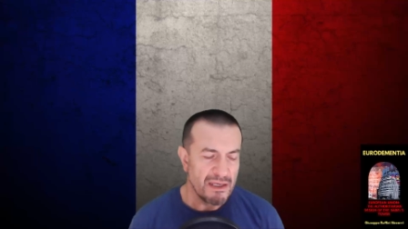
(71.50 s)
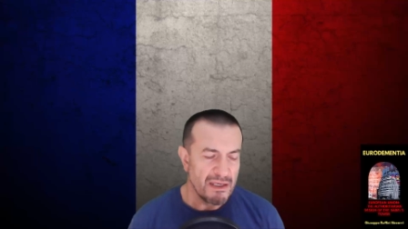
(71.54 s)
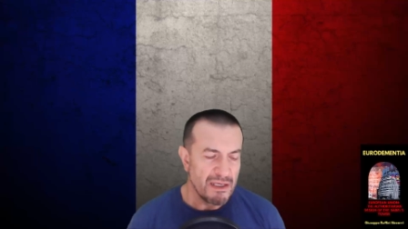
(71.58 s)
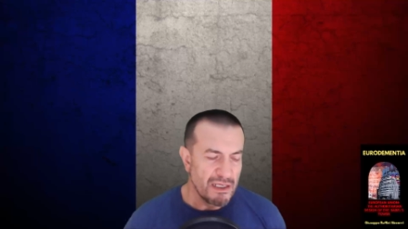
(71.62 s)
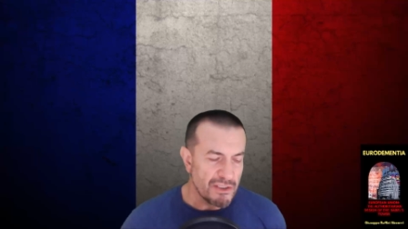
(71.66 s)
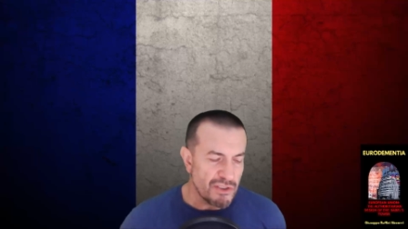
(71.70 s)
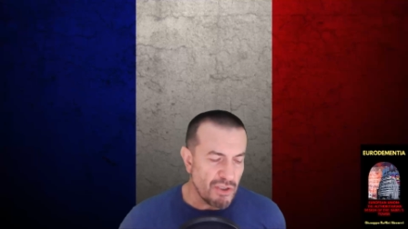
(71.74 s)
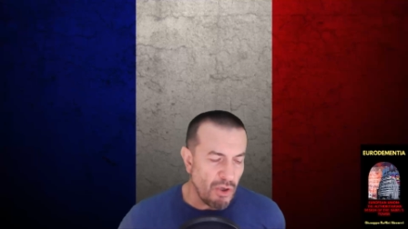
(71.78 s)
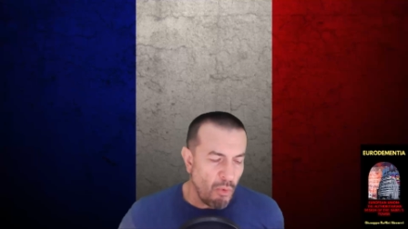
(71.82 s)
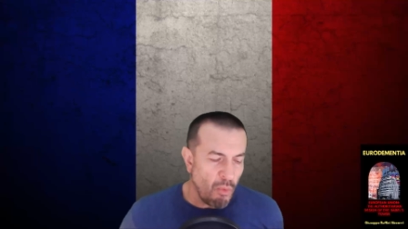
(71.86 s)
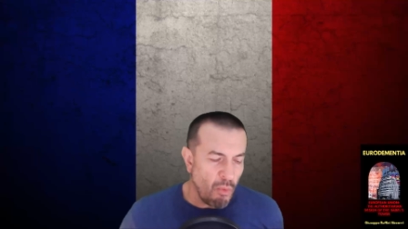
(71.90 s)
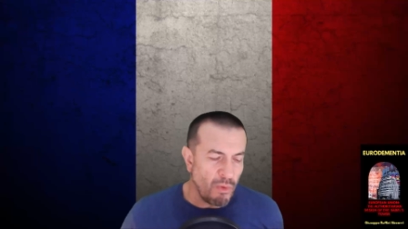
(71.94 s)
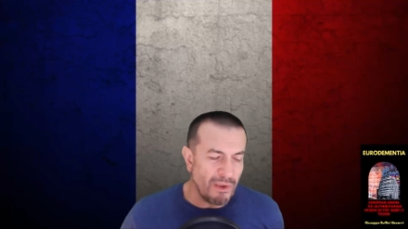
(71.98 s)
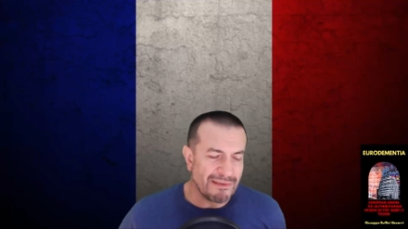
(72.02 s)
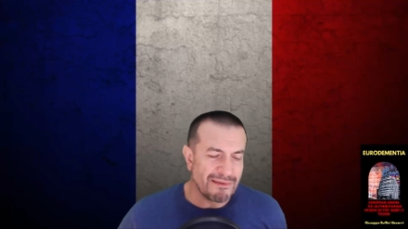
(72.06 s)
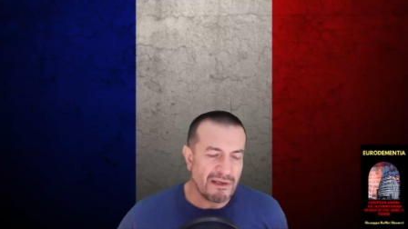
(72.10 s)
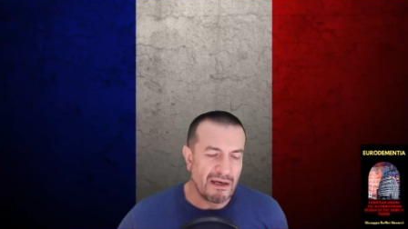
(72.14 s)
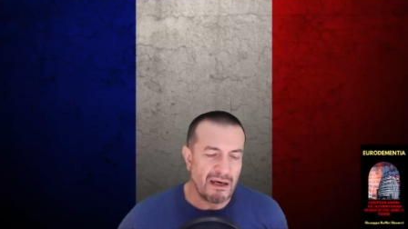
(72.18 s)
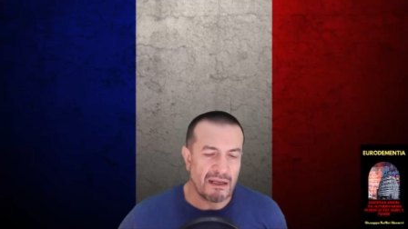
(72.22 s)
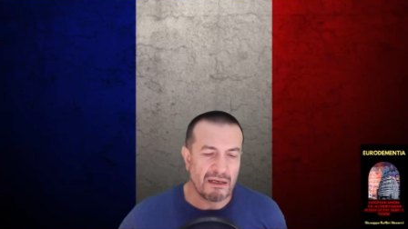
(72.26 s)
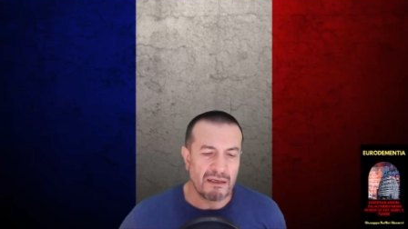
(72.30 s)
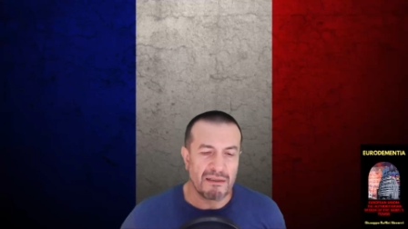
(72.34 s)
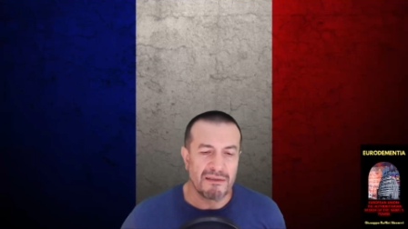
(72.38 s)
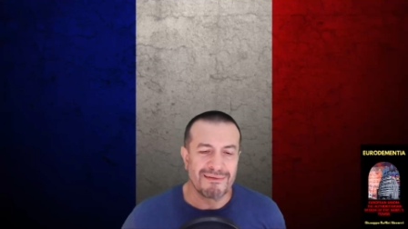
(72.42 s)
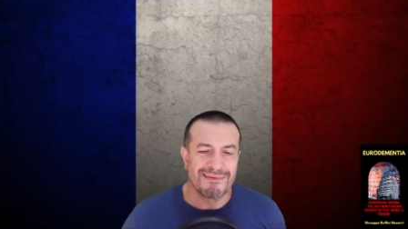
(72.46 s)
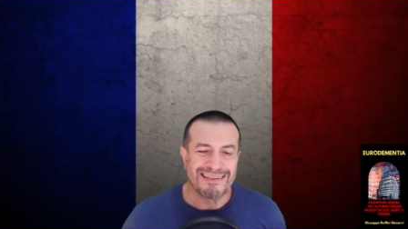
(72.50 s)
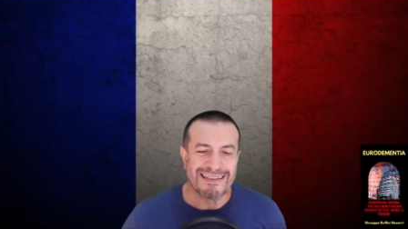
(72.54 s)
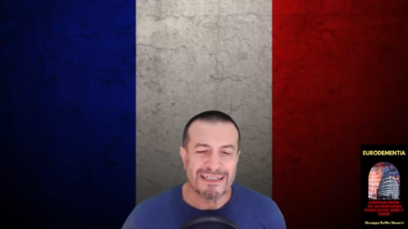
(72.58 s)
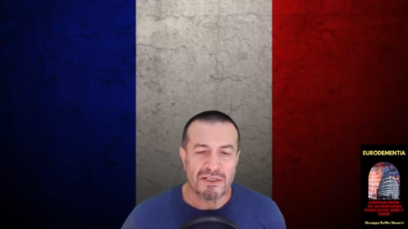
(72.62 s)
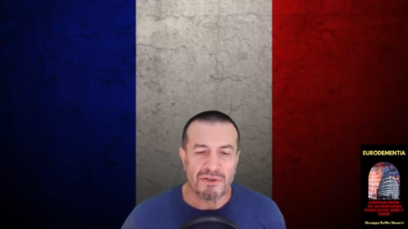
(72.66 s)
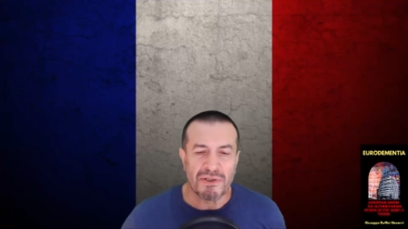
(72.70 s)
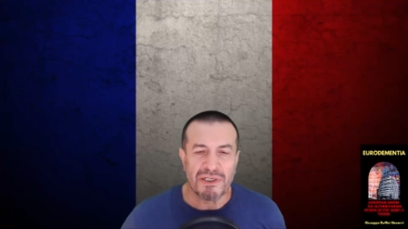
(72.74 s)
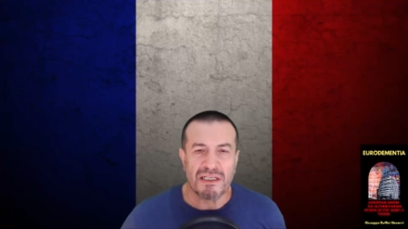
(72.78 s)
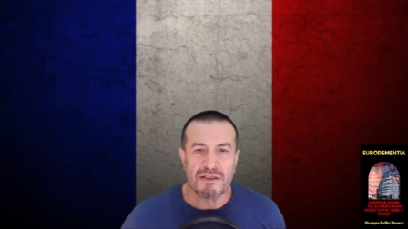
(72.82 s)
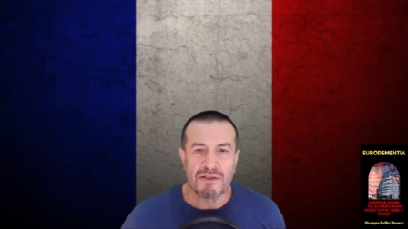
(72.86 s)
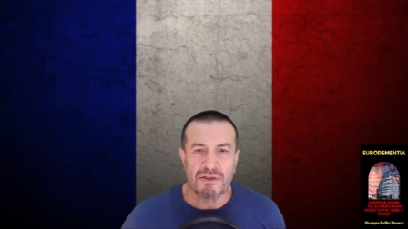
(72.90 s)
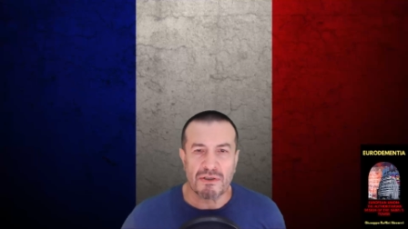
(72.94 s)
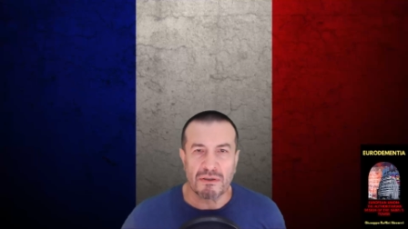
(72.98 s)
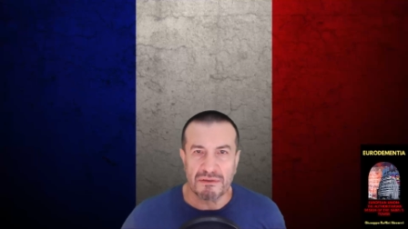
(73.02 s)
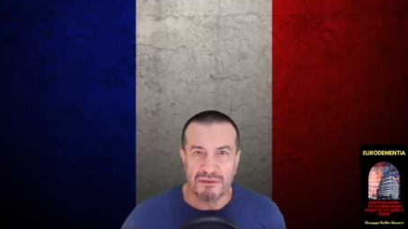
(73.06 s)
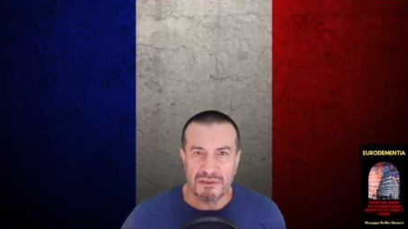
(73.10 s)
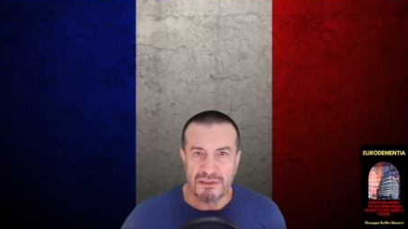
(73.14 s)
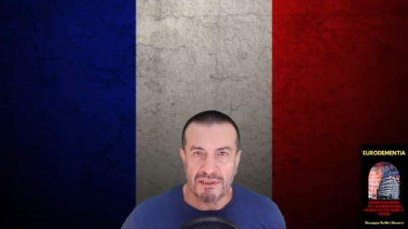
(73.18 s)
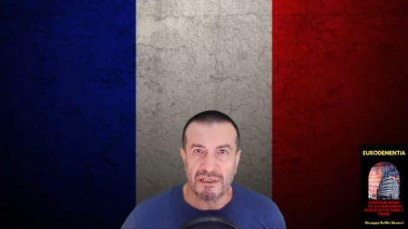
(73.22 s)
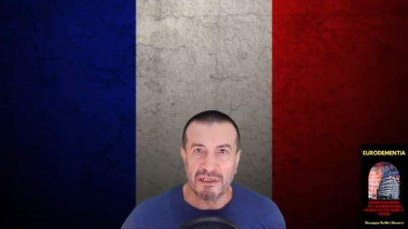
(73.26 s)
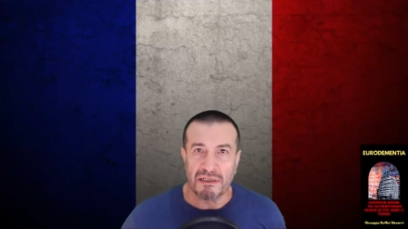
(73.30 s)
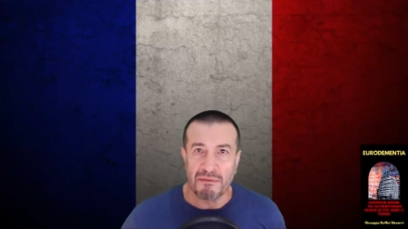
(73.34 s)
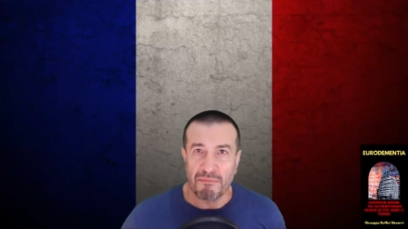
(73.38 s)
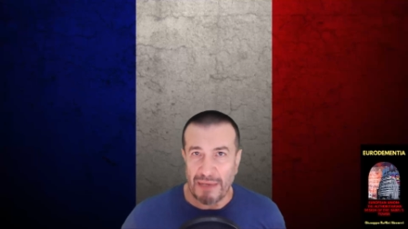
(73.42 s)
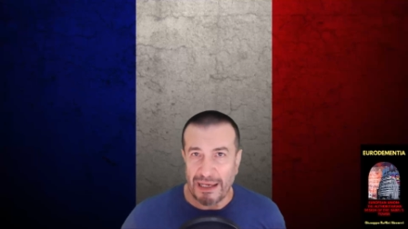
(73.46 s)
So what are the reasons,
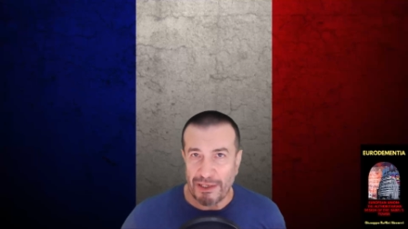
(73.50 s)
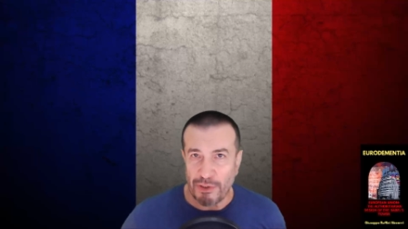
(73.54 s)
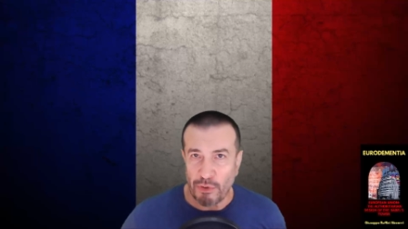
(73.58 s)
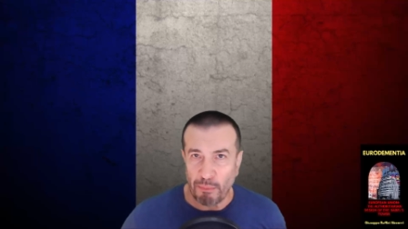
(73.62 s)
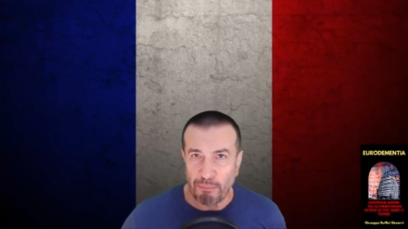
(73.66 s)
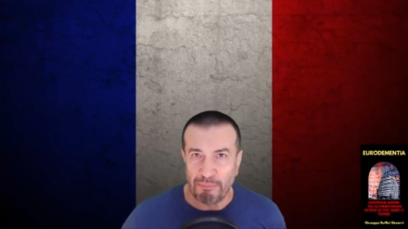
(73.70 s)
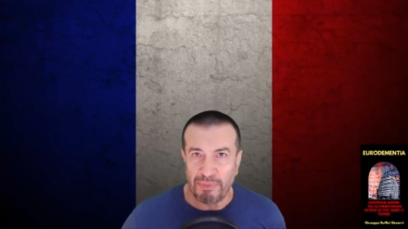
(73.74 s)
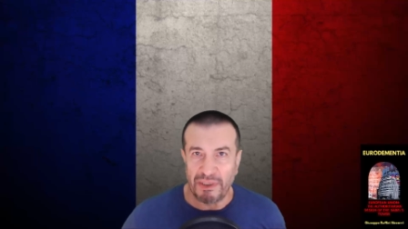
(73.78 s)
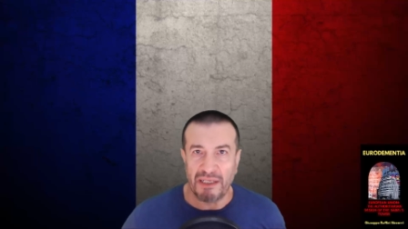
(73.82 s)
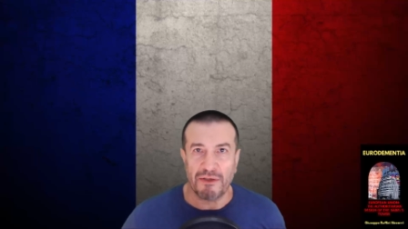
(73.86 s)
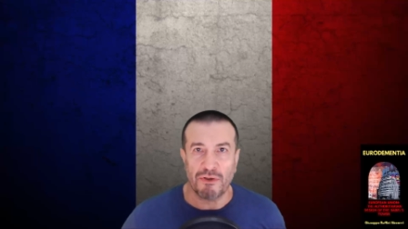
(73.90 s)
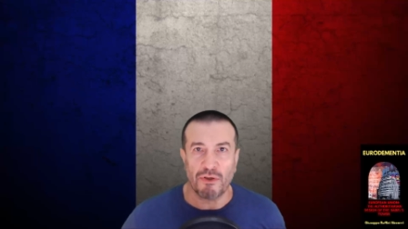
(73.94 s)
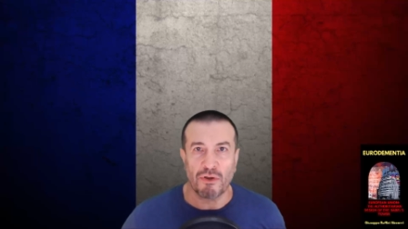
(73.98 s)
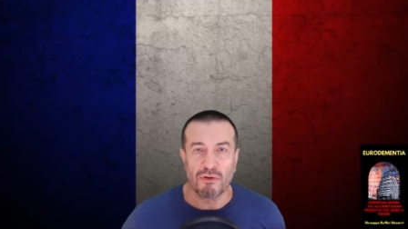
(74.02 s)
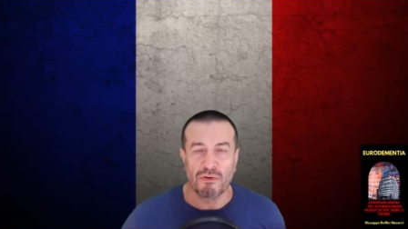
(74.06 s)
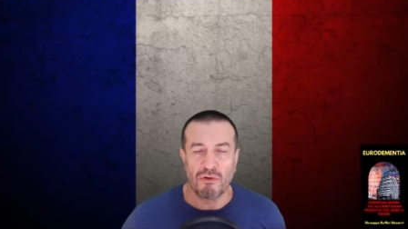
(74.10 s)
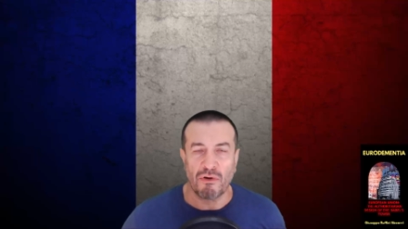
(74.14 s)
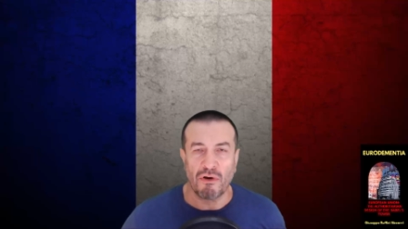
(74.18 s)
in my opinion,